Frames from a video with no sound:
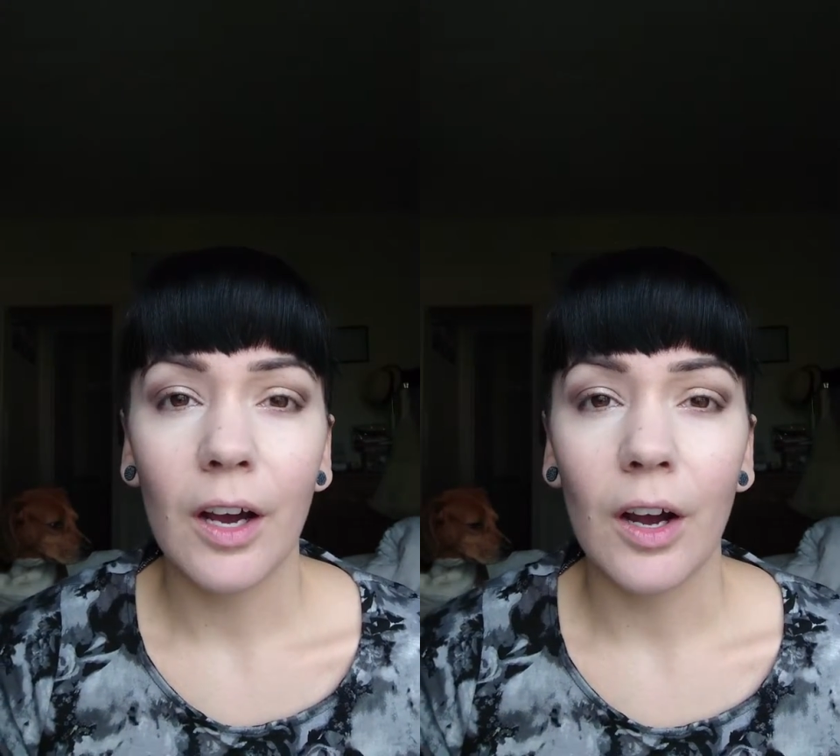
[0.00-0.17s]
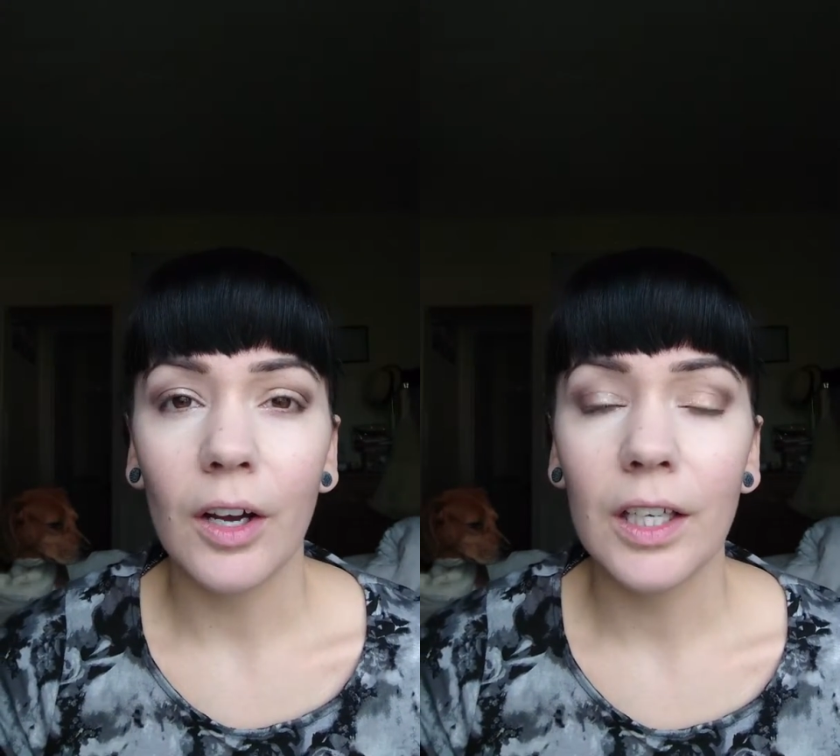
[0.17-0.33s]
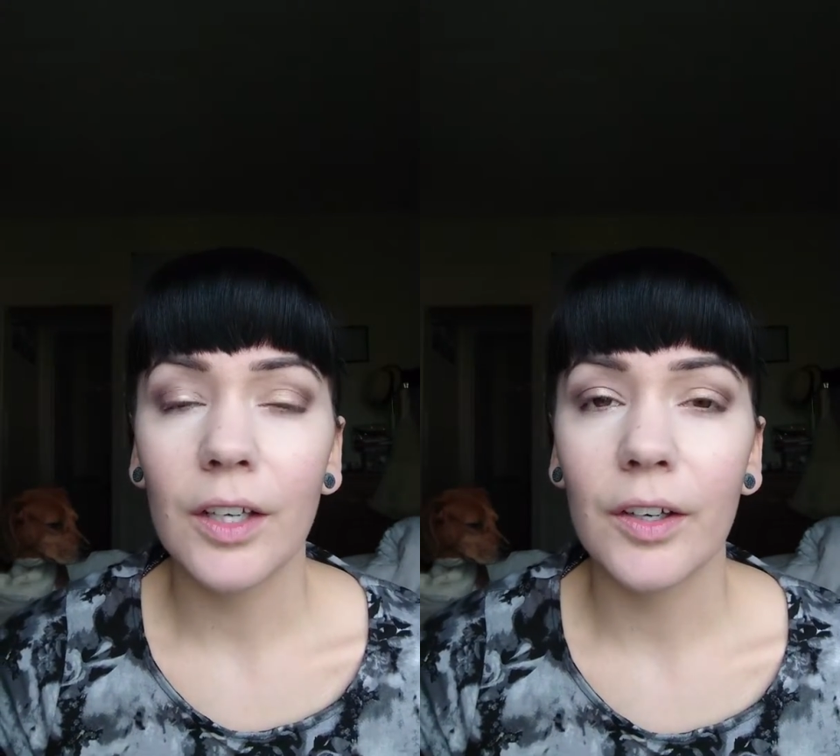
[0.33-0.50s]

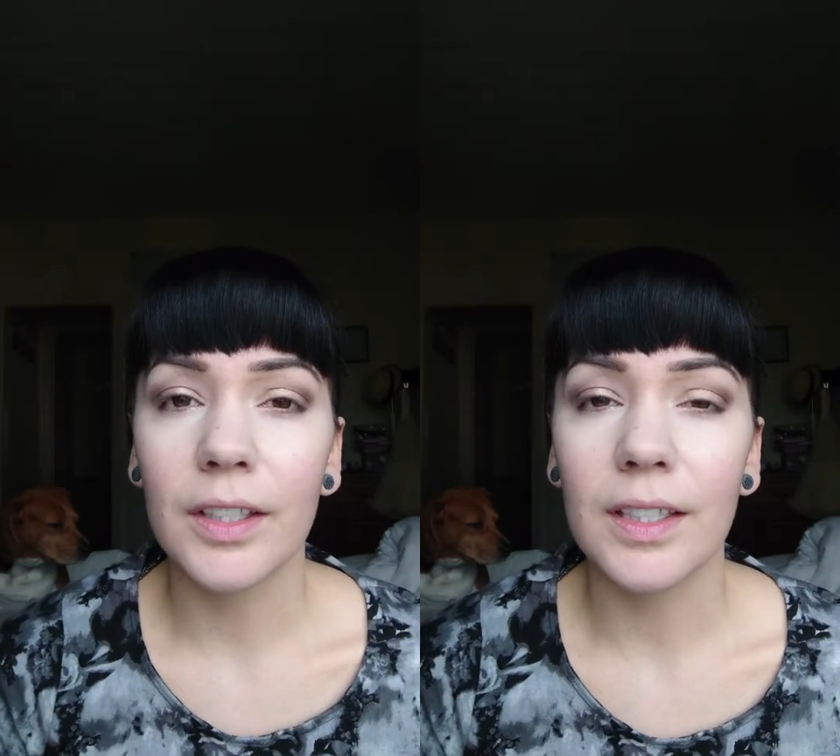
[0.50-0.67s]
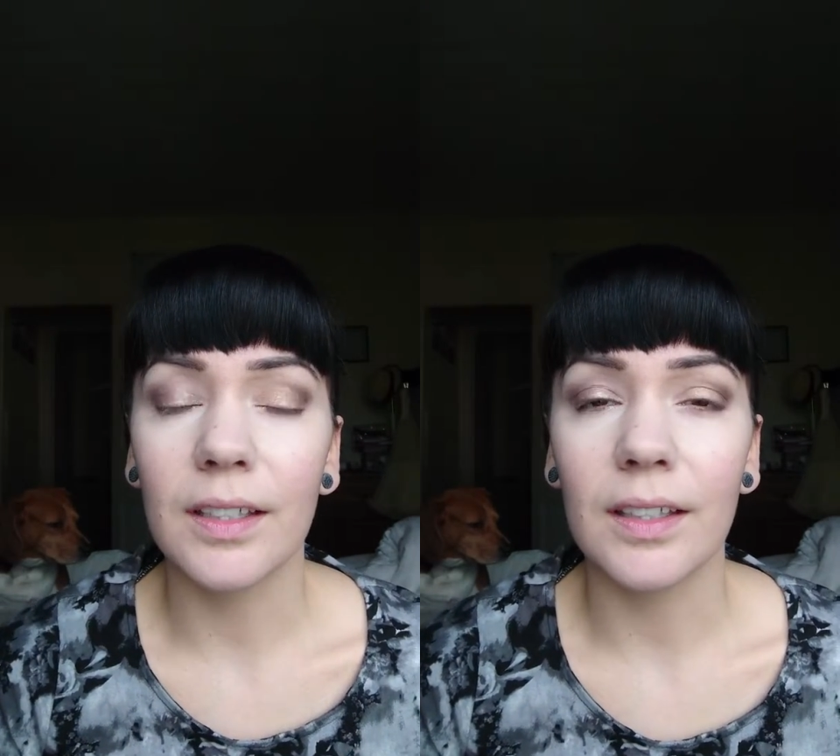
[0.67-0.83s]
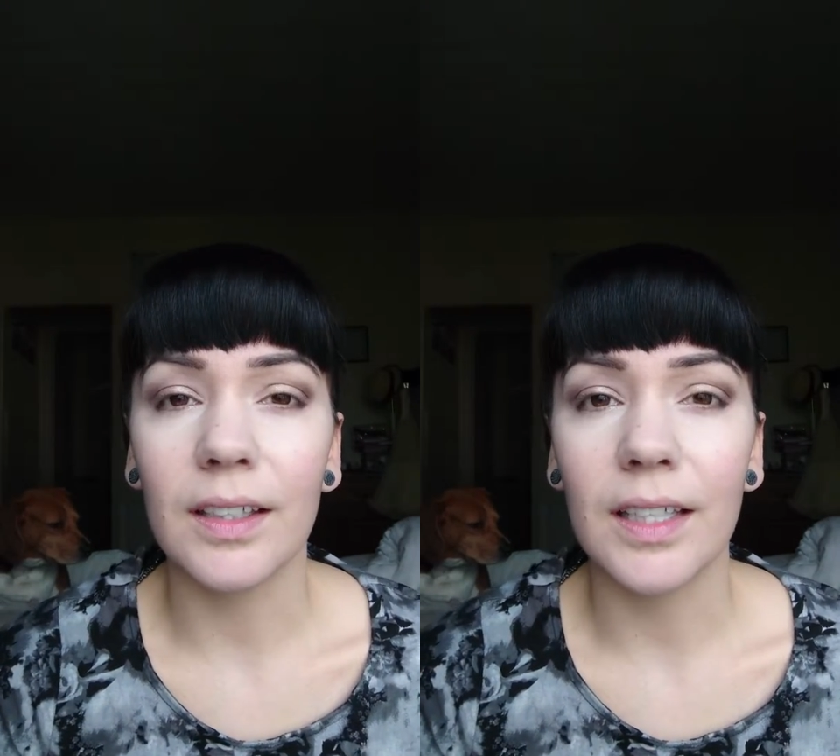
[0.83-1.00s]

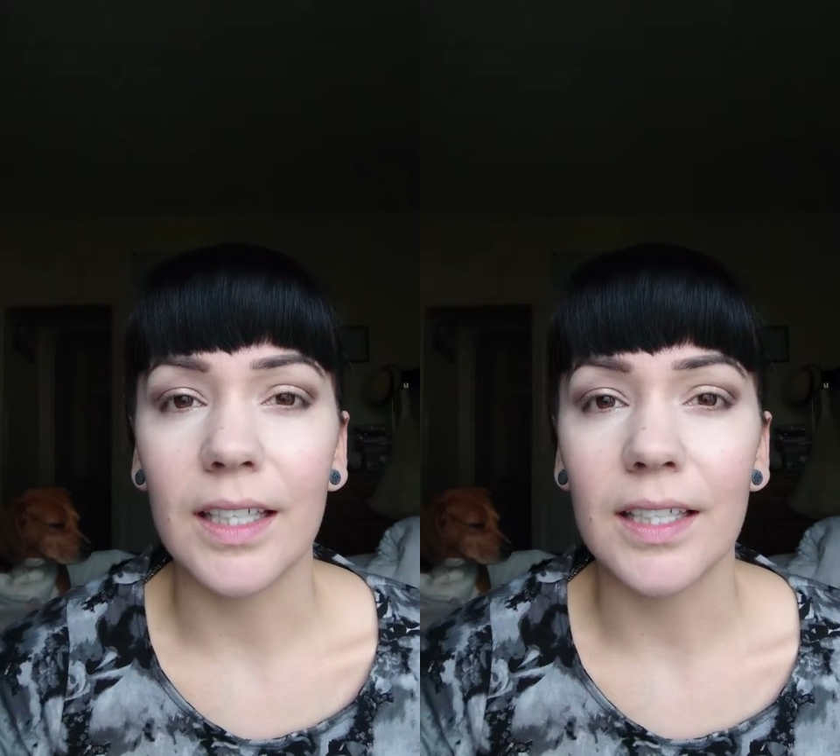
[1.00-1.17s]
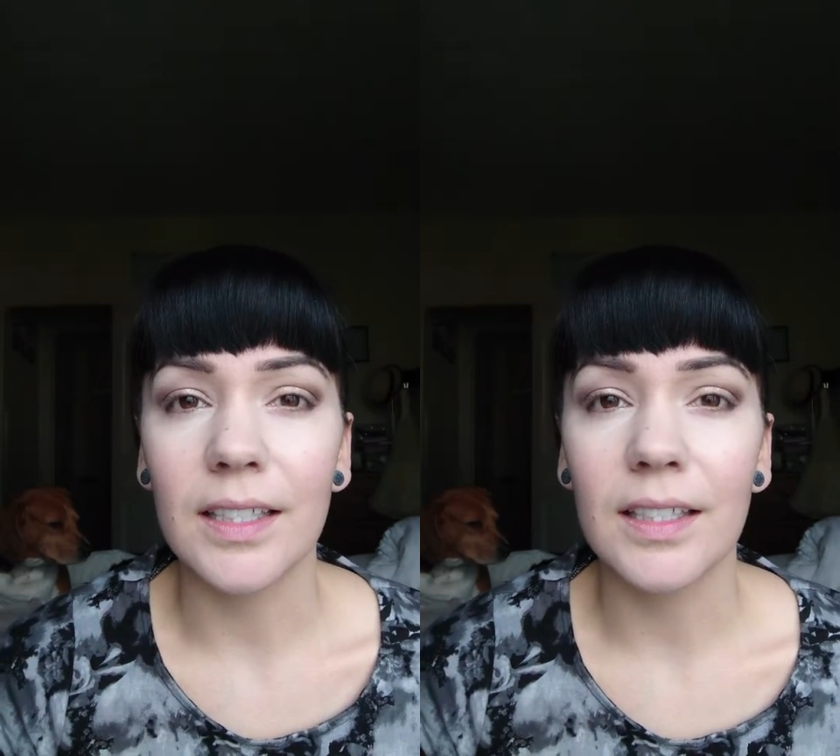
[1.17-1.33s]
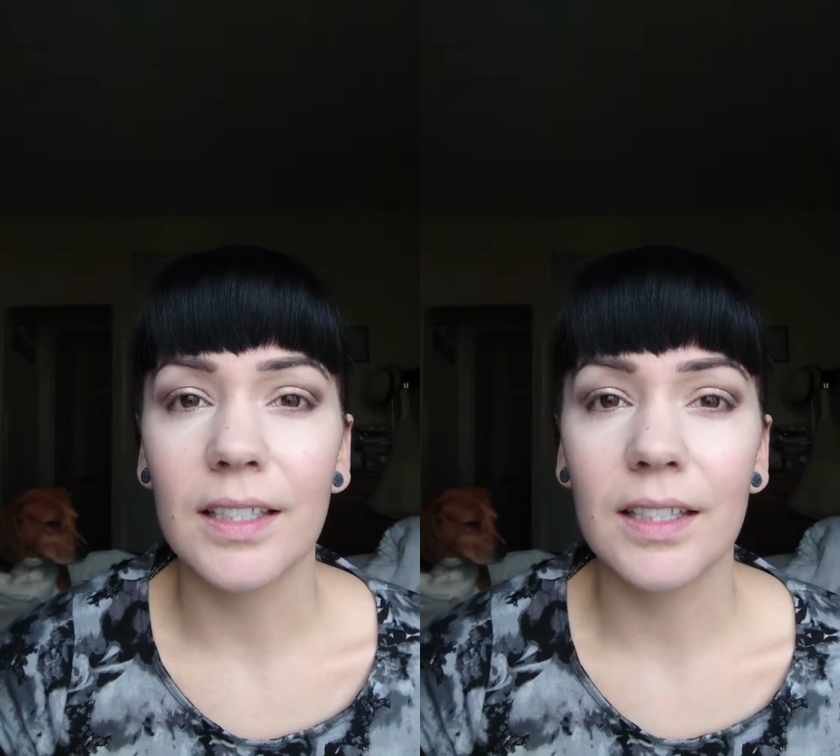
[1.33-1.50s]
Eyeliner
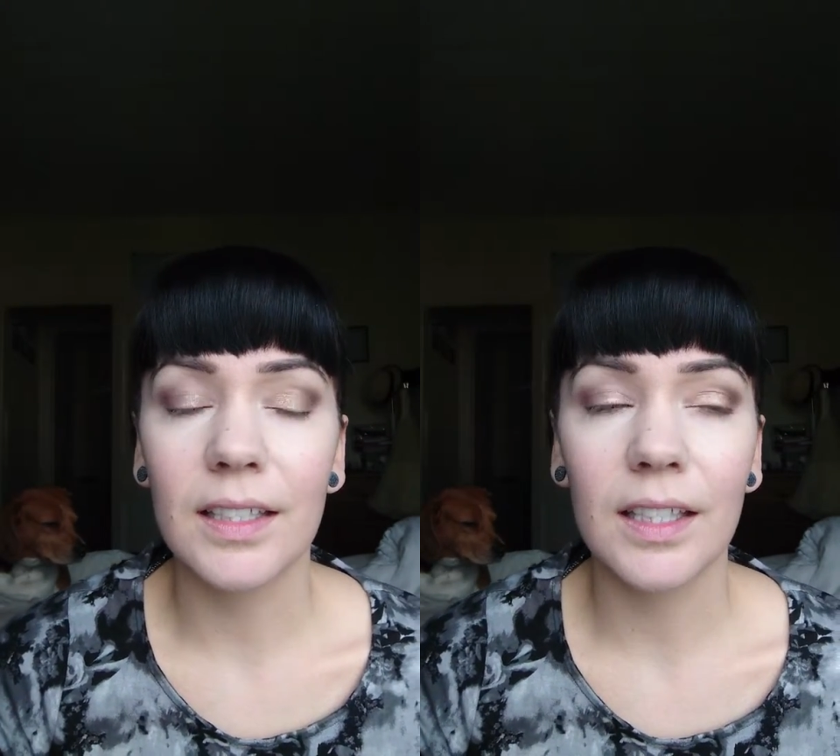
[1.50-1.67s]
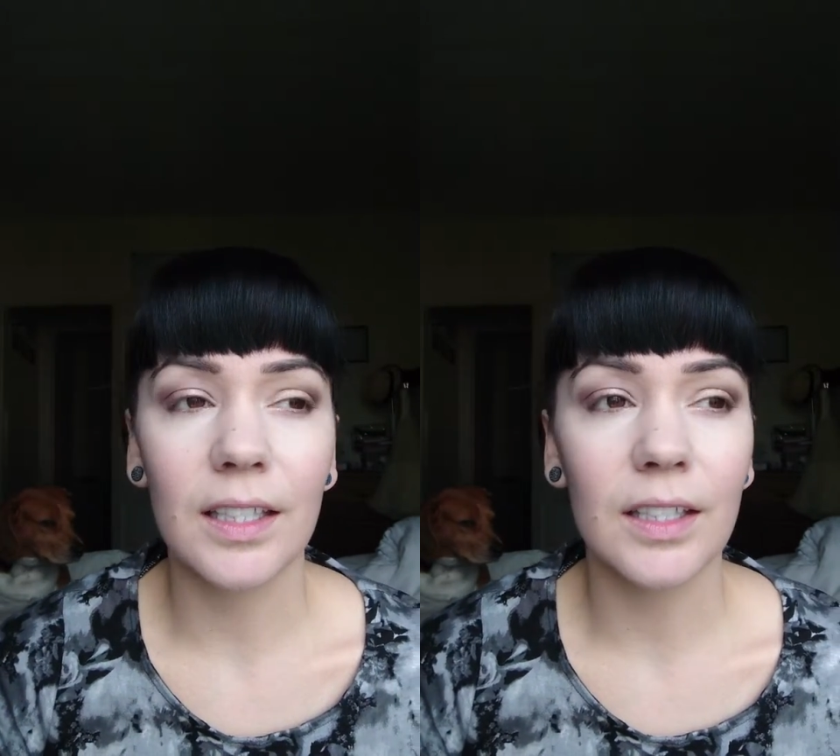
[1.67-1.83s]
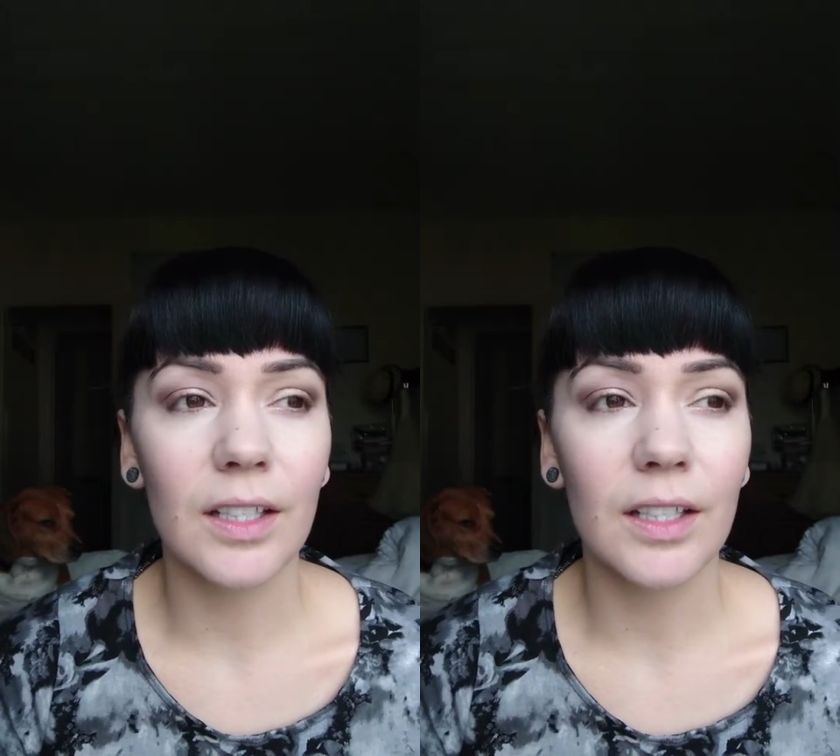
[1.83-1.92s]
is